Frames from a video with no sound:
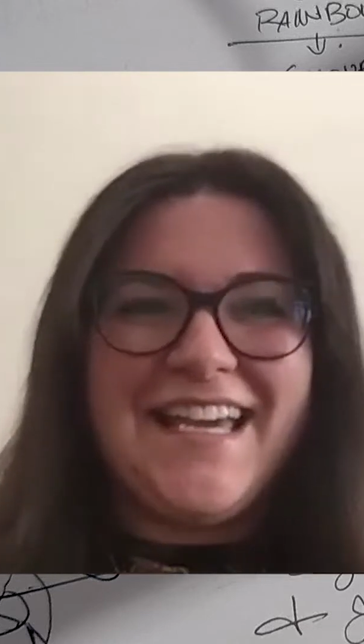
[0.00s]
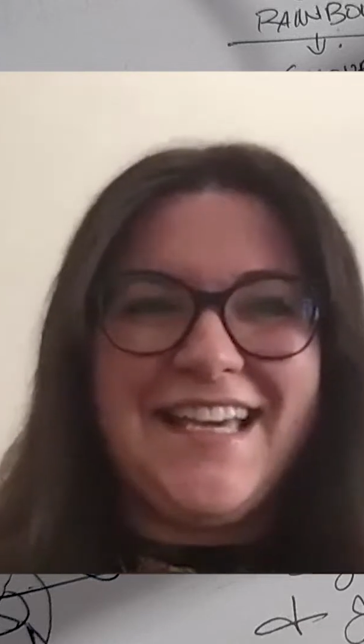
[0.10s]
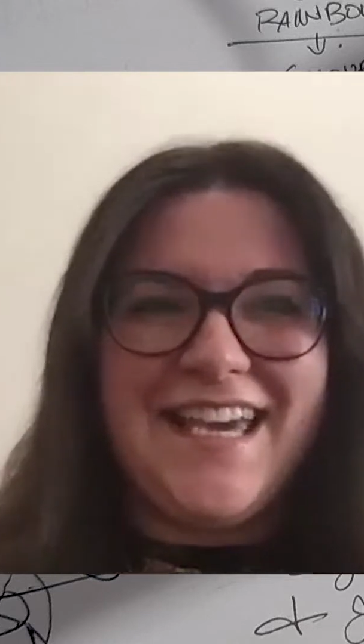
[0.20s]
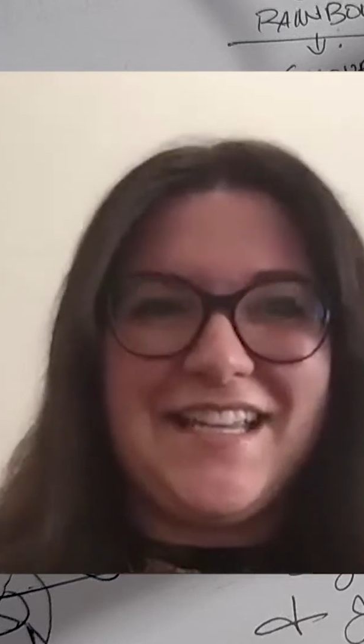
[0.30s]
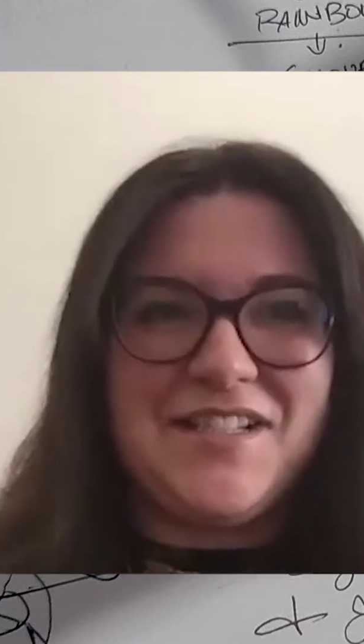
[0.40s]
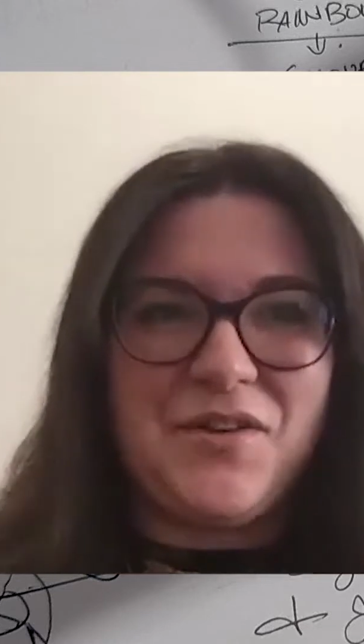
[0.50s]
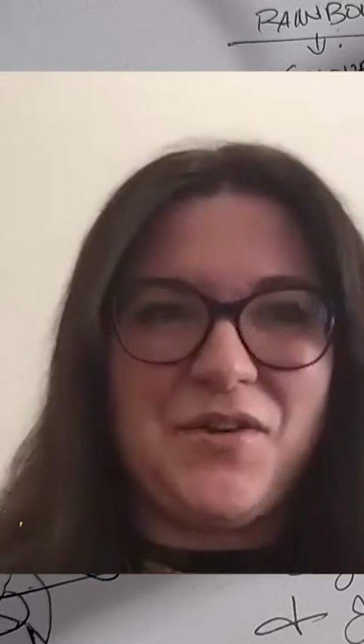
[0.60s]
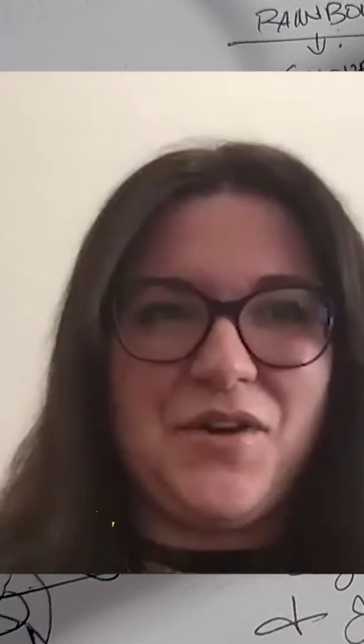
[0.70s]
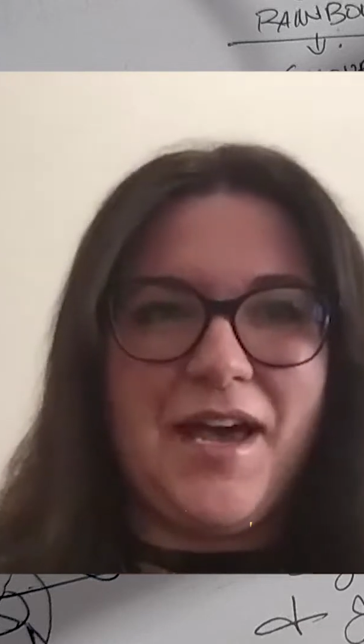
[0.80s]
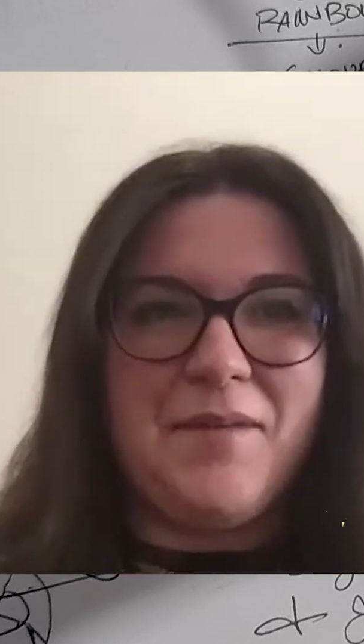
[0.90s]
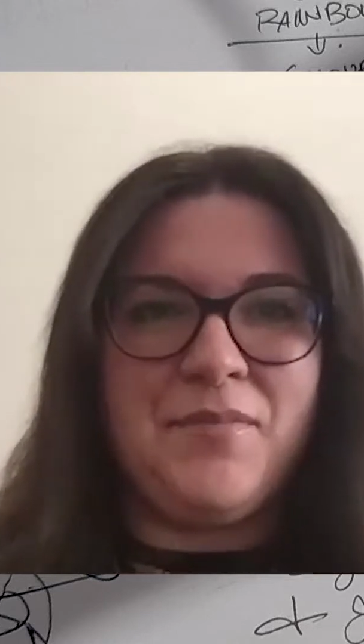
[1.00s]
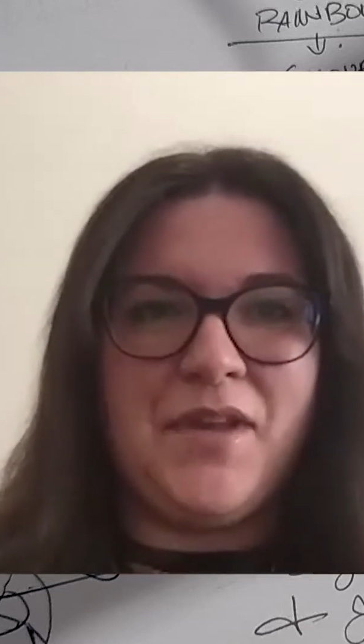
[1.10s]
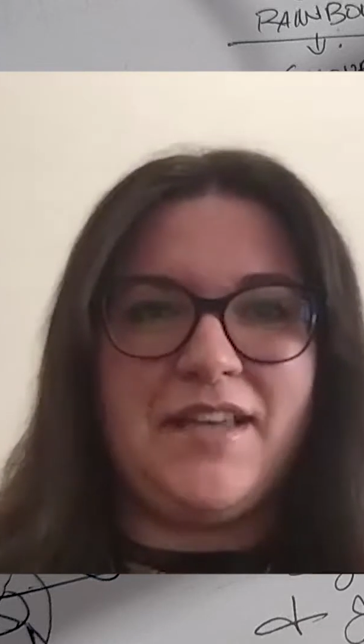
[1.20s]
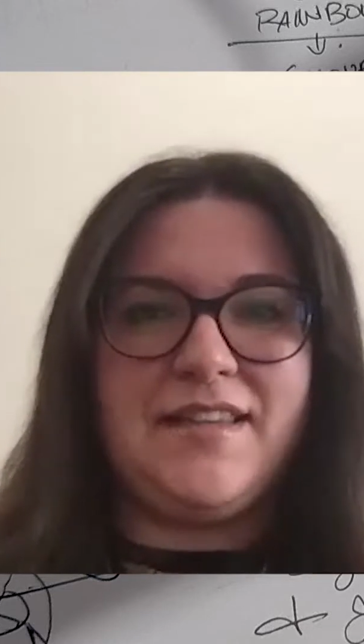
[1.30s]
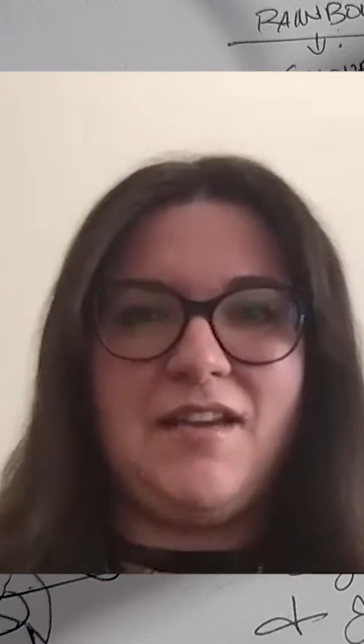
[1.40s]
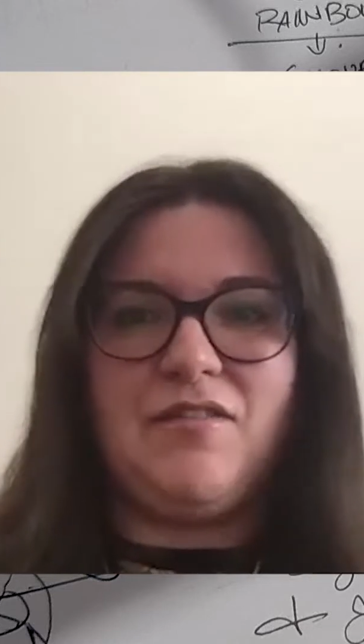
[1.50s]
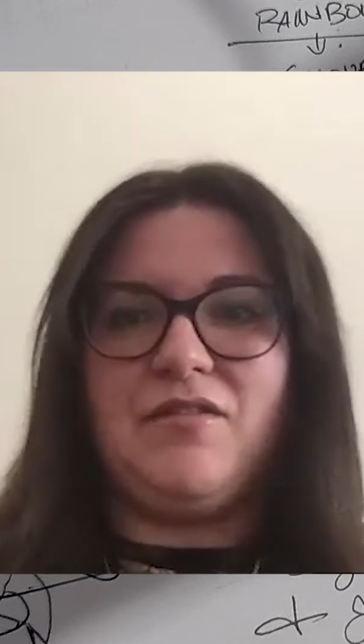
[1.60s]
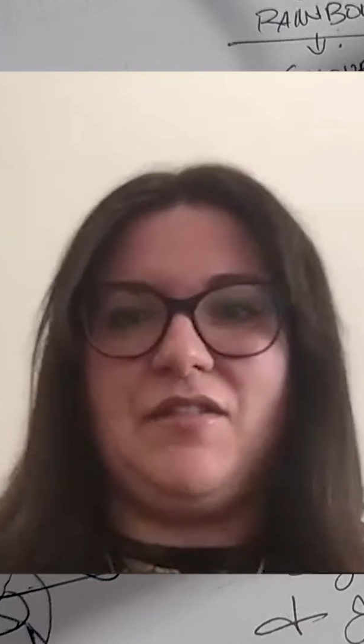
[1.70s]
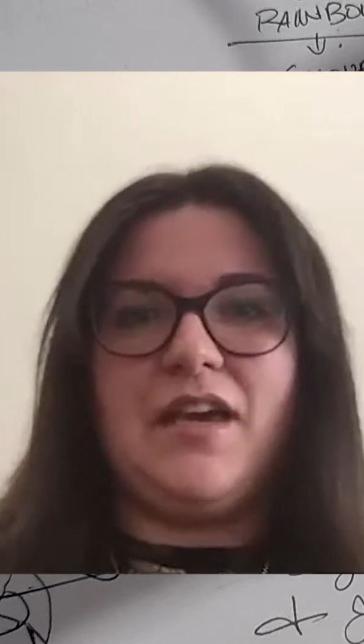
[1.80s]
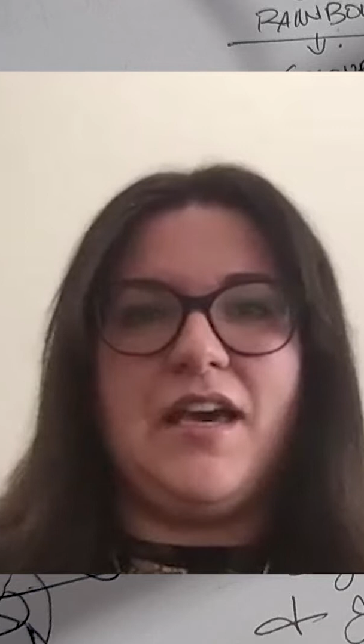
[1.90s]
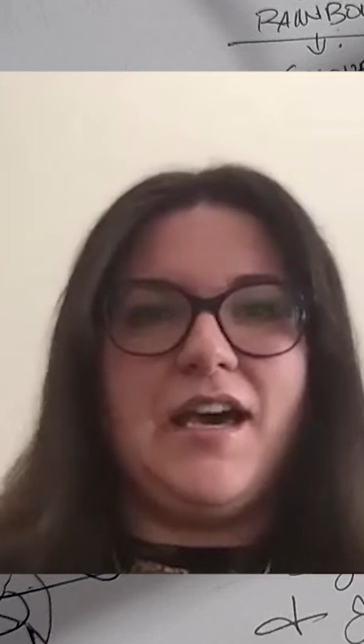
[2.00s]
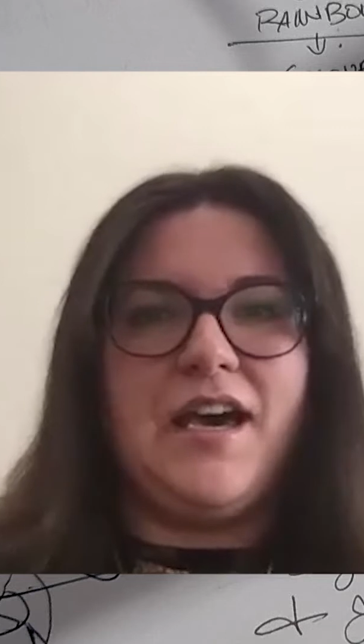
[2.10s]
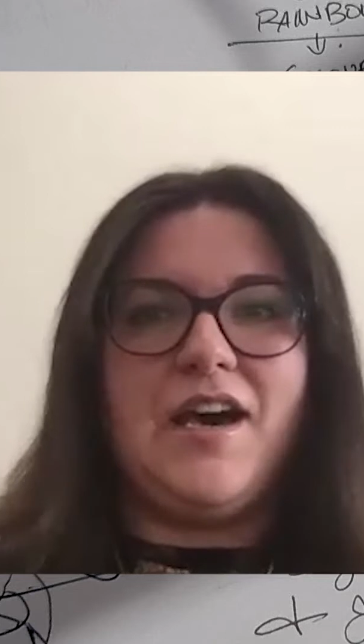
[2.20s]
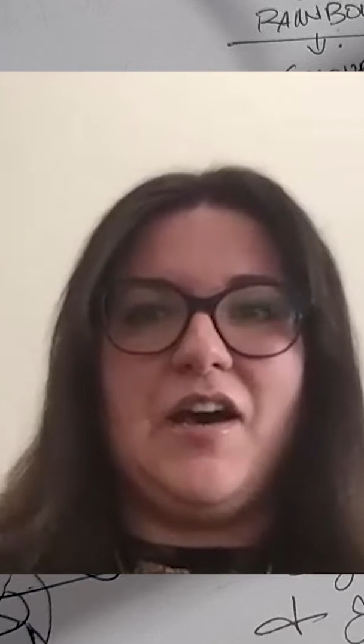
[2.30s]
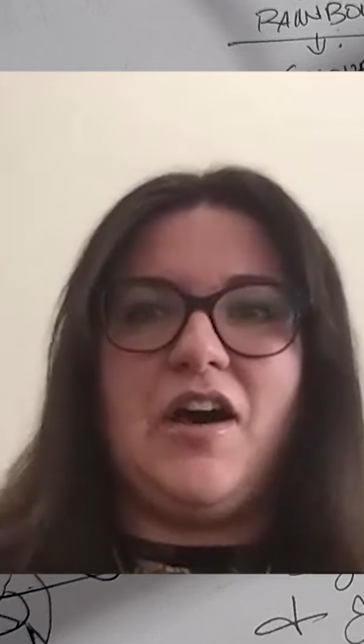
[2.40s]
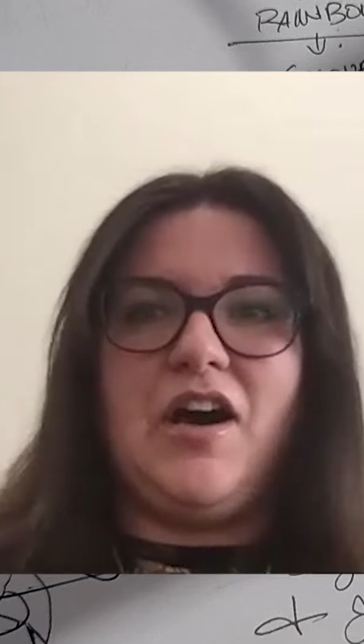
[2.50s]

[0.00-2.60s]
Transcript: Yeah, so um, I think uh,